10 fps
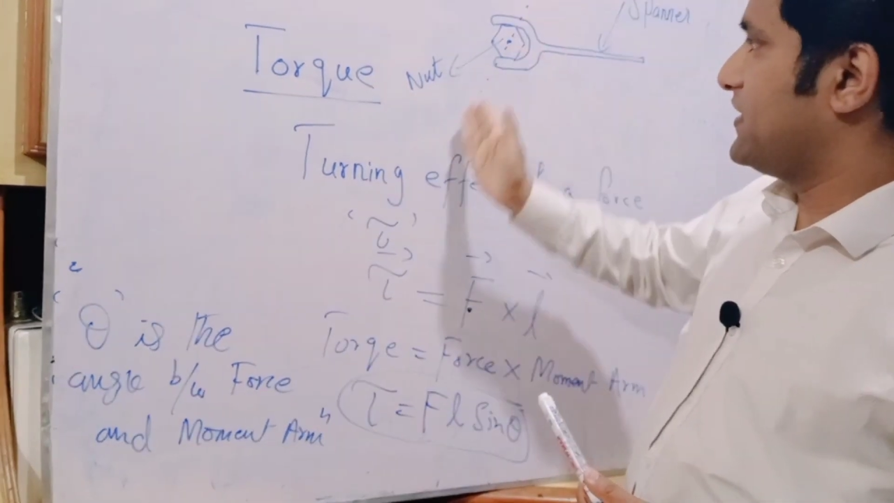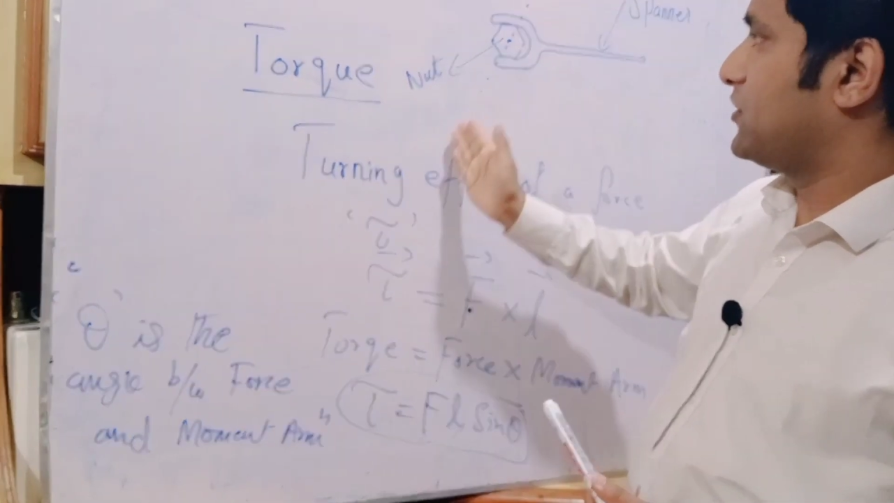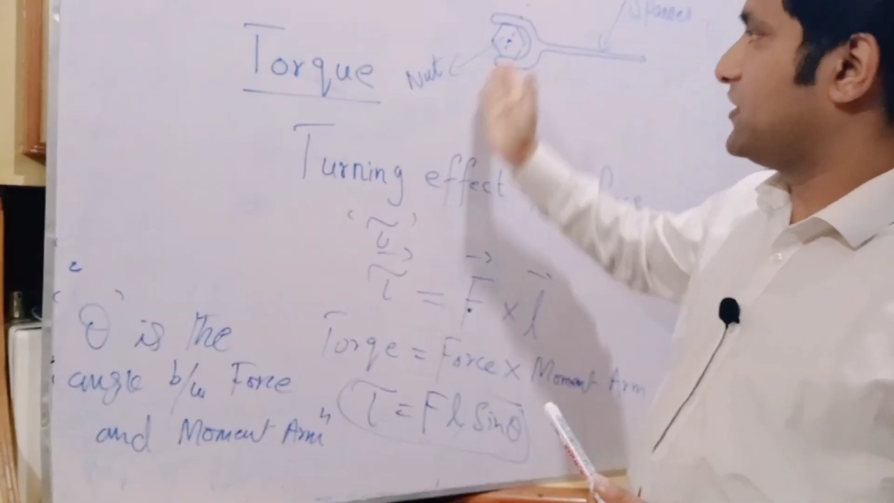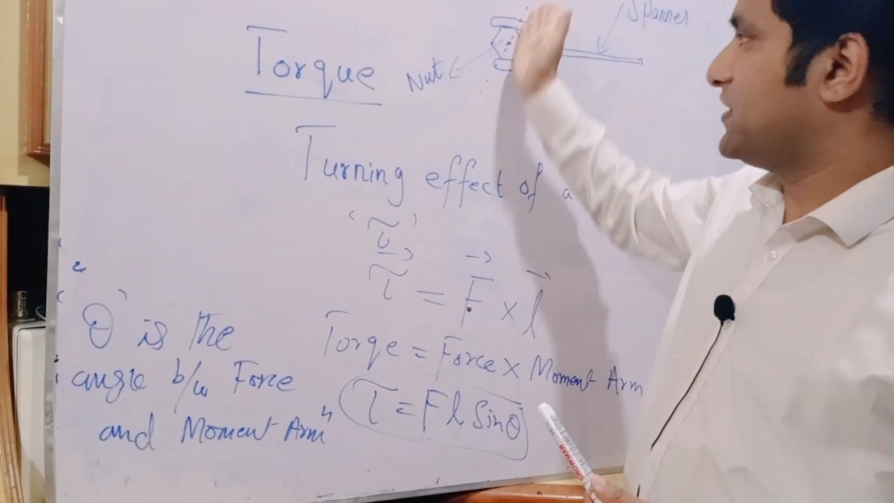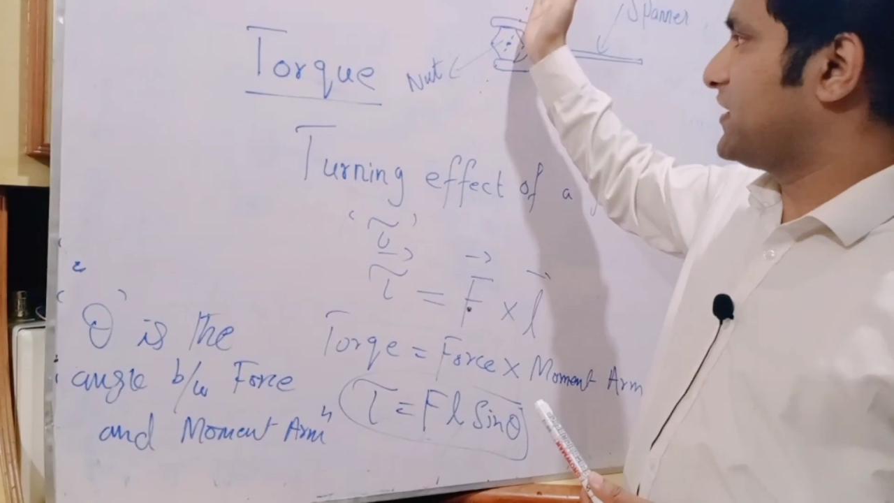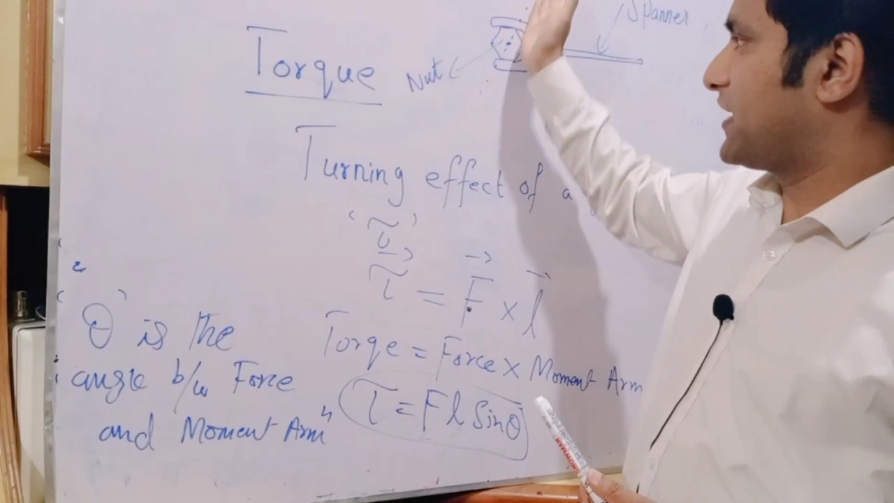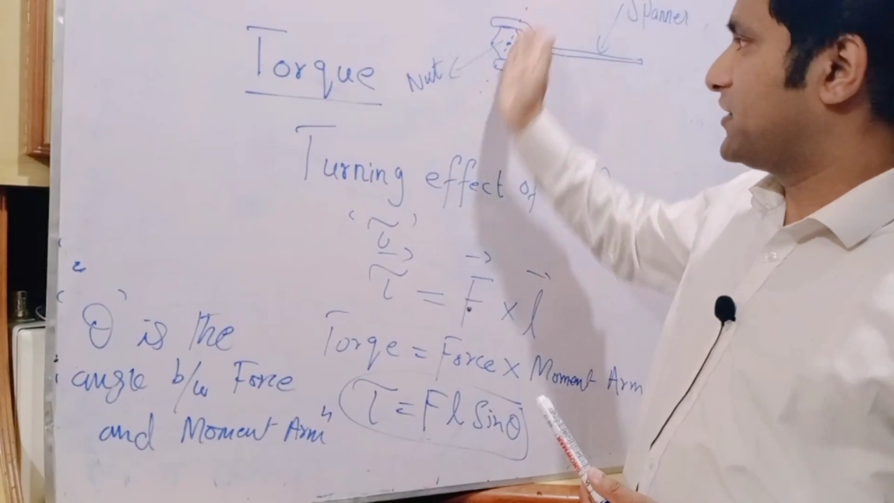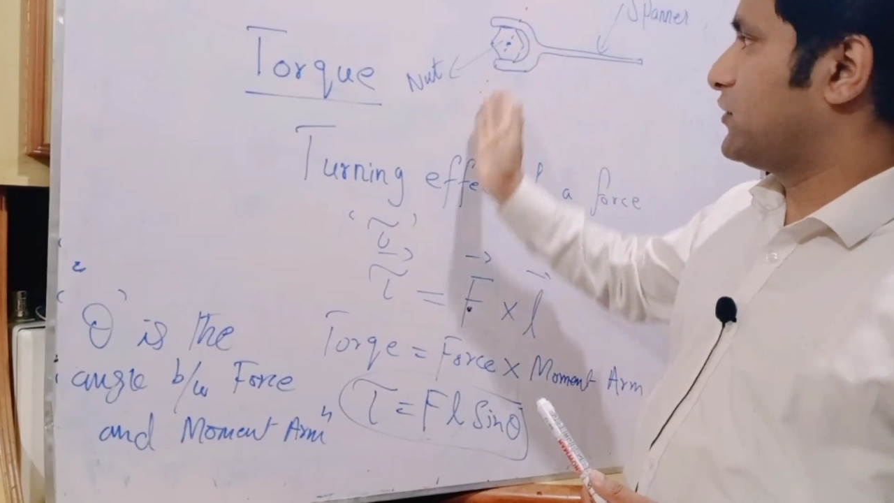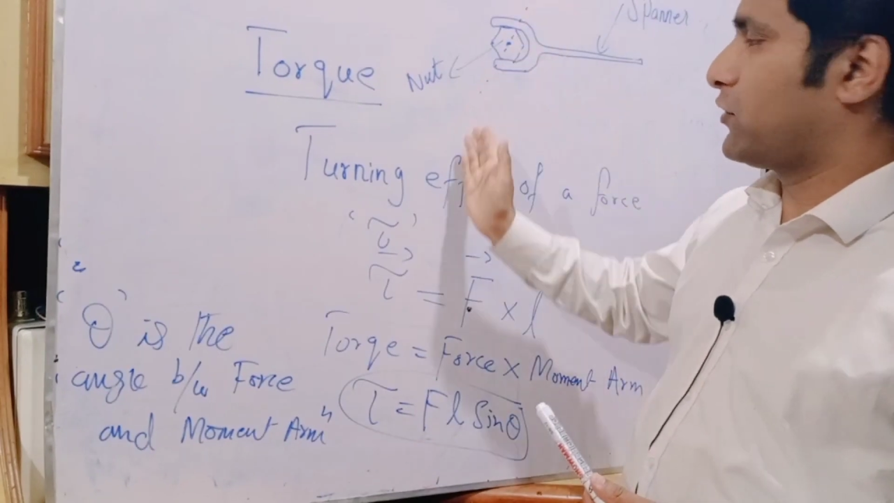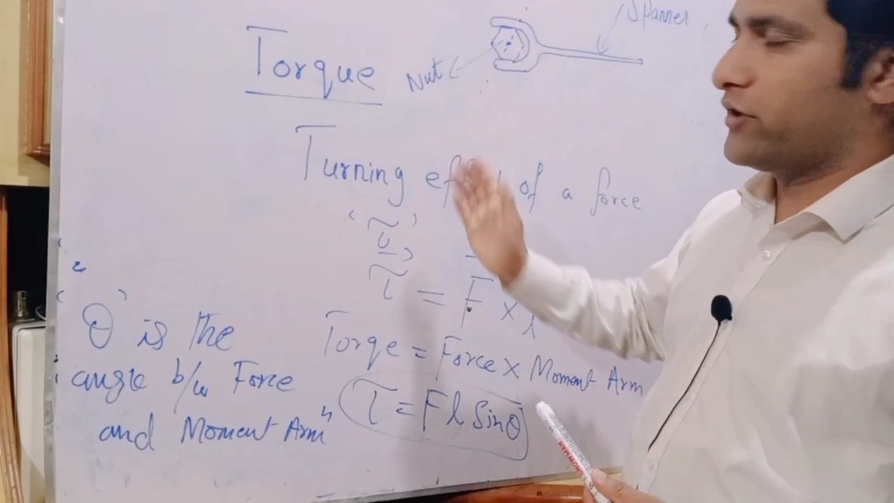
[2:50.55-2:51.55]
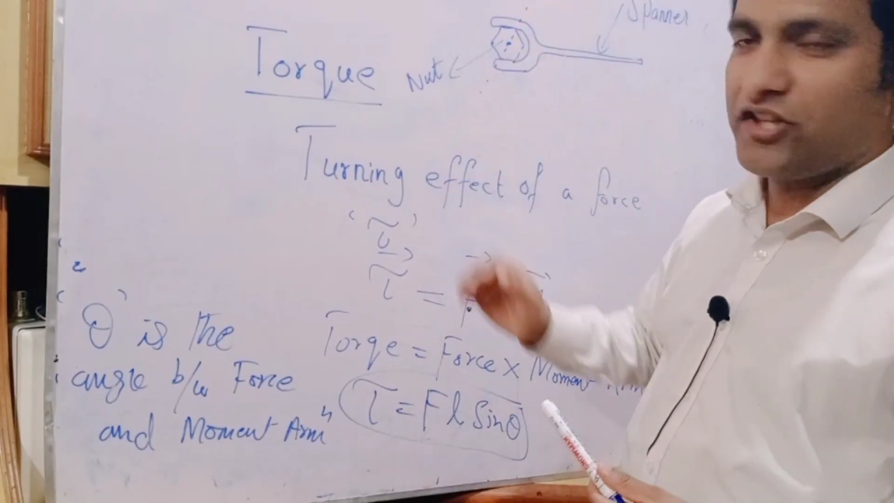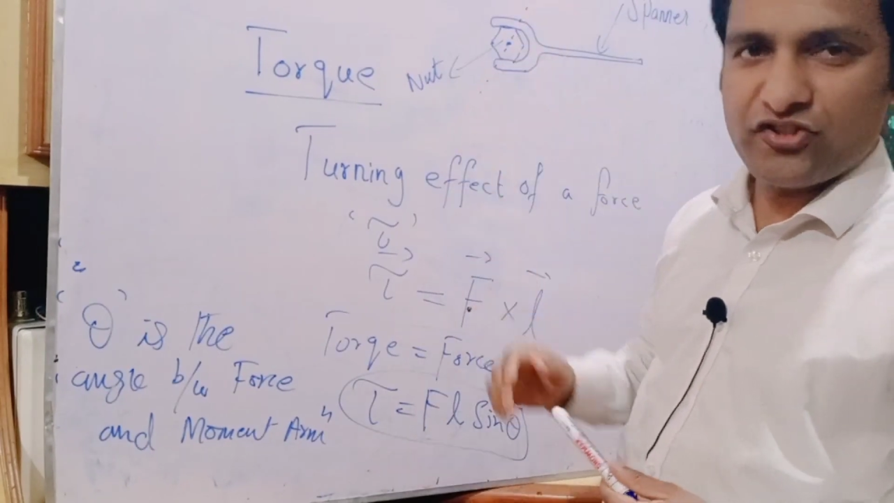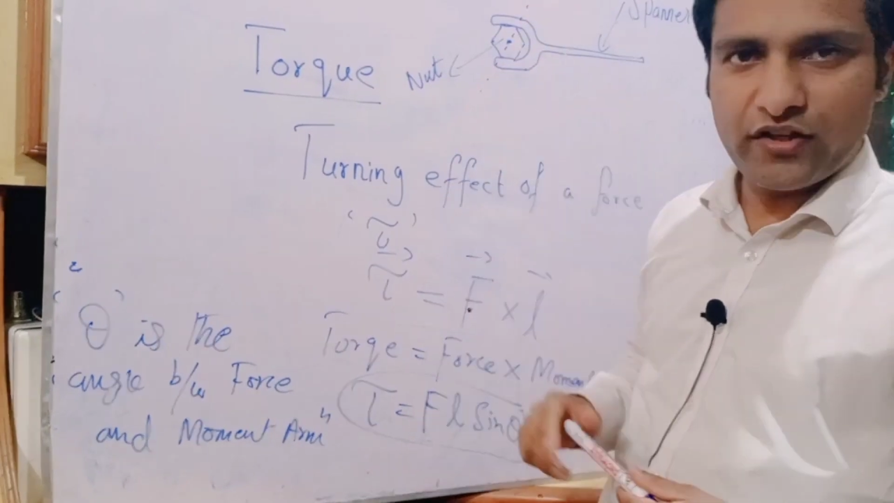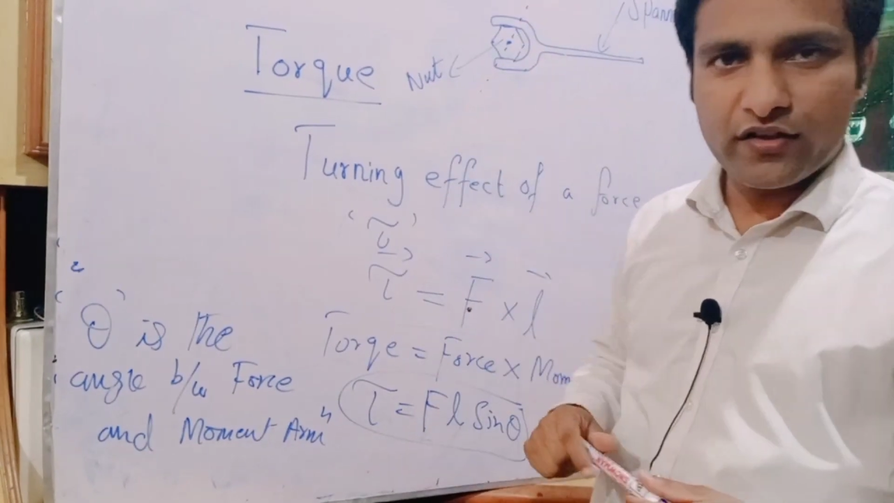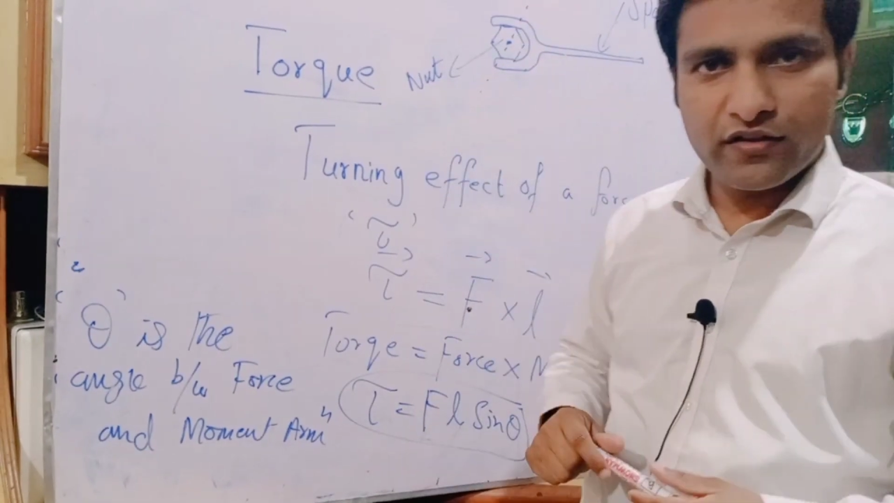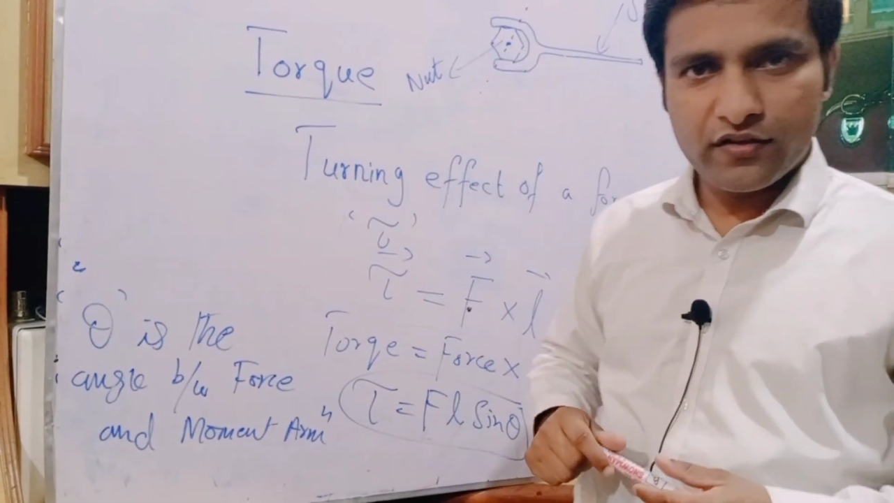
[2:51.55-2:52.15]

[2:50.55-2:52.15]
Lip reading: So this is the axis of rotation.